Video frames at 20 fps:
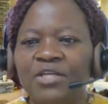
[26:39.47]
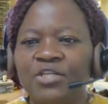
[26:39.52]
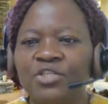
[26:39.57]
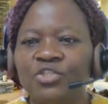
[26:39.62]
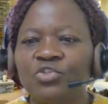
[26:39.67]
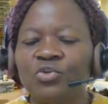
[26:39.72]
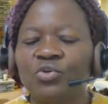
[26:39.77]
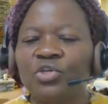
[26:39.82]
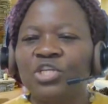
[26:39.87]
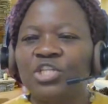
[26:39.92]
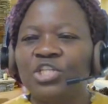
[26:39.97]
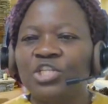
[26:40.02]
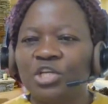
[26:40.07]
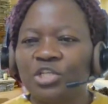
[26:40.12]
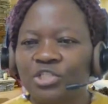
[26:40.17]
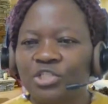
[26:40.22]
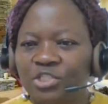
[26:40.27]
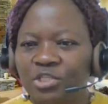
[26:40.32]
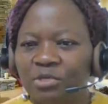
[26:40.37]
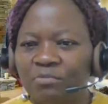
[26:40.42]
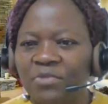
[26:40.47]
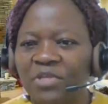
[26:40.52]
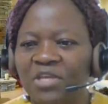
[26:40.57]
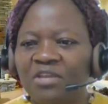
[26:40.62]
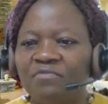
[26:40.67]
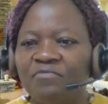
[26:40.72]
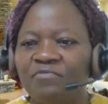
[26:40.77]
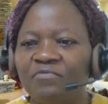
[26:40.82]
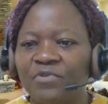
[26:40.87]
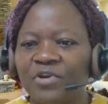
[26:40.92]
So he does something
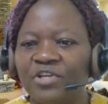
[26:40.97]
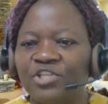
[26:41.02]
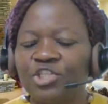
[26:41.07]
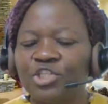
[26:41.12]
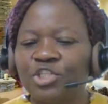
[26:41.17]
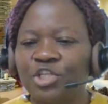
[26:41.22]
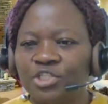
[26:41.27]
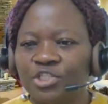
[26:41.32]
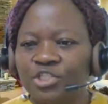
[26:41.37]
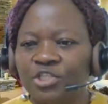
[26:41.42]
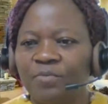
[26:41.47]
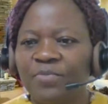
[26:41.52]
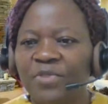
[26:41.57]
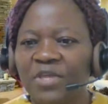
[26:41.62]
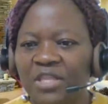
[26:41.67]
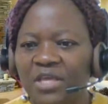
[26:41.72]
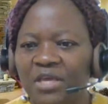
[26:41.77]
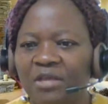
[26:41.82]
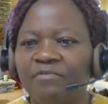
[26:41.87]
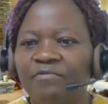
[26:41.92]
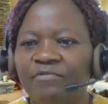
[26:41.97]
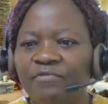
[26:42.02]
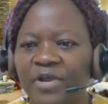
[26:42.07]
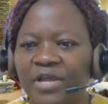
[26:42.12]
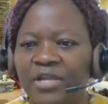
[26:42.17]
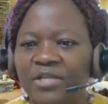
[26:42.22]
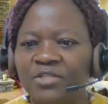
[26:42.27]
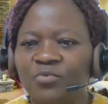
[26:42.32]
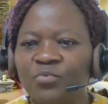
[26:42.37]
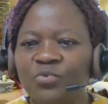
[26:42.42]
in French. She does something there in
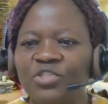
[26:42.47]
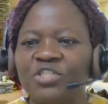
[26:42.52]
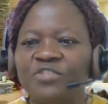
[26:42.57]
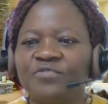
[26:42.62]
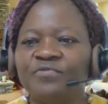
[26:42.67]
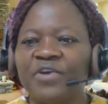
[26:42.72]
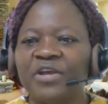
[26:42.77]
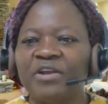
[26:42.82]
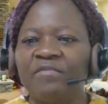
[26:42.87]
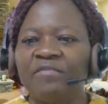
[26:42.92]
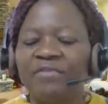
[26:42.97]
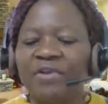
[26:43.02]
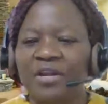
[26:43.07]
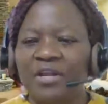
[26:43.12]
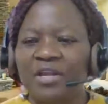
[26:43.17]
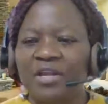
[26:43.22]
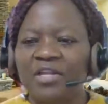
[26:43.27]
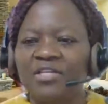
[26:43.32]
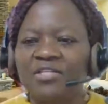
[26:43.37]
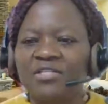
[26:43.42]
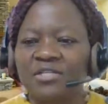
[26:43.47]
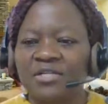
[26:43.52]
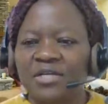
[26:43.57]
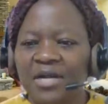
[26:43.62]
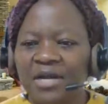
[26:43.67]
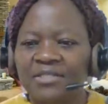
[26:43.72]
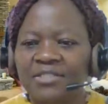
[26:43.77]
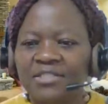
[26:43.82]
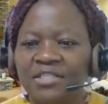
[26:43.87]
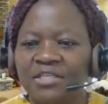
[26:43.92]
French, which is very, very
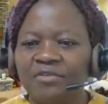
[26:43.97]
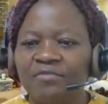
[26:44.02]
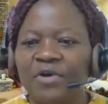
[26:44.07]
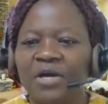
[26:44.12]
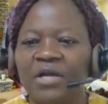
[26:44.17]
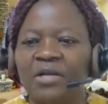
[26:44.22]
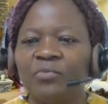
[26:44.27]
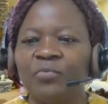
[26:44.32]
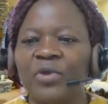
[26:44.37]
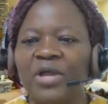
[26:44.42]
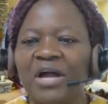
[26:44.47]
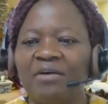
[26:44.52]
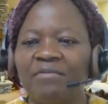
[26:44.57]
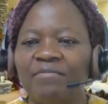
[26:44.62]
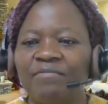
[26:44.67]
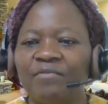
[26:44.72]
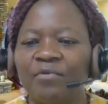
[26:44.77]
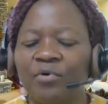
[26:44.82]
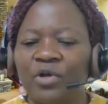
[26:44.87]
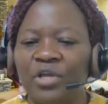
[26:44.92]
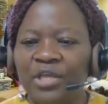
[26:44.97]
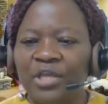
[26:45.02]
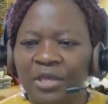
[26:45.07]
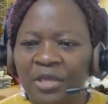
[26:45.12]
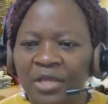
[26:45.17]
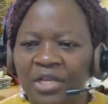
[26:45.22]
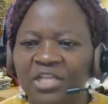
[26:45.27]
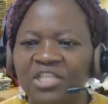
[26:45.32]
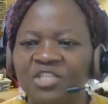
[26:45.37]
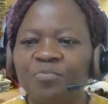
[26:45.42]
interactive. And we have
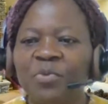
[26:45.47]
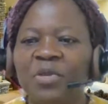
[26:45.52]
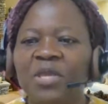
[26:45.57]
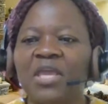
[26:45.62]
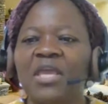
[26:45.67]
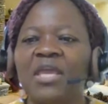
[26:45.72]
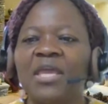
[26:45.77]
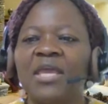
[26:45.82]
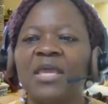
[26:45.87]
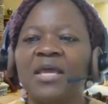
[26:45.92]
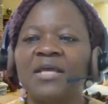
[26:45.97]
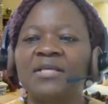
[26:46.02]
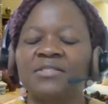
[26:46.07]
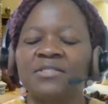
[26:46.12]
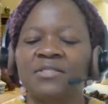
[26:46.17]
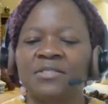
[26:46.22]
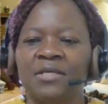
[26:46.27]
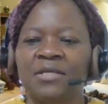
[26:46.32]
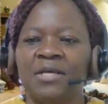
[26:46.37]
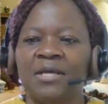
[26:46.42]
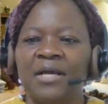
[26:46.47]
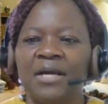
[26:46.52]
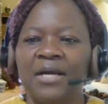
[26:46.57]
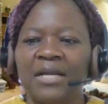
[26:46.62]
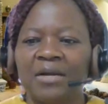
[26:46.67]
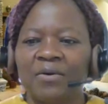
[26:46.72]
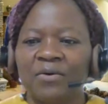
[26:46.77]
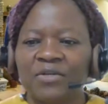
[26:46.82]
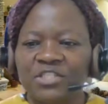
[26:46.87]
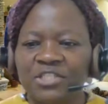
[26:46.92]
English speaking guests.
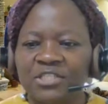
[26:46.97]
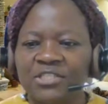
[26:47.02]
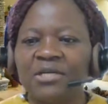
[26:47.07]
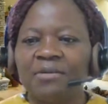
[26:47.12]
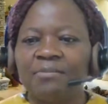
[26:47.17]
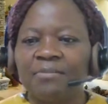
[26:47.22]
And our sister